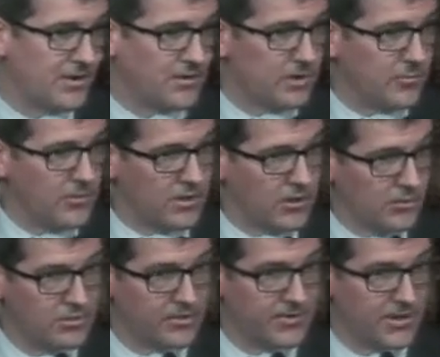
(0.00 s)
it's going to be
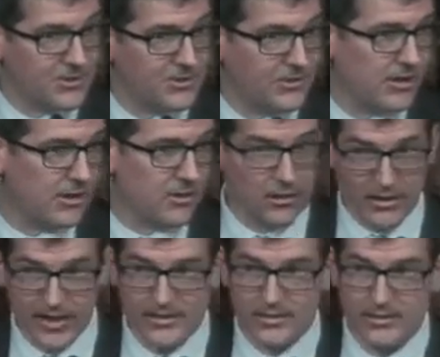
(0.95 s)
used eventually, in our
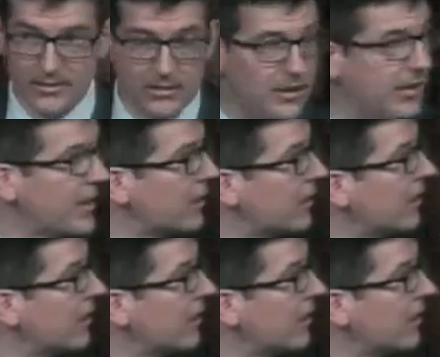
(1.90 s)
case it's the clinic,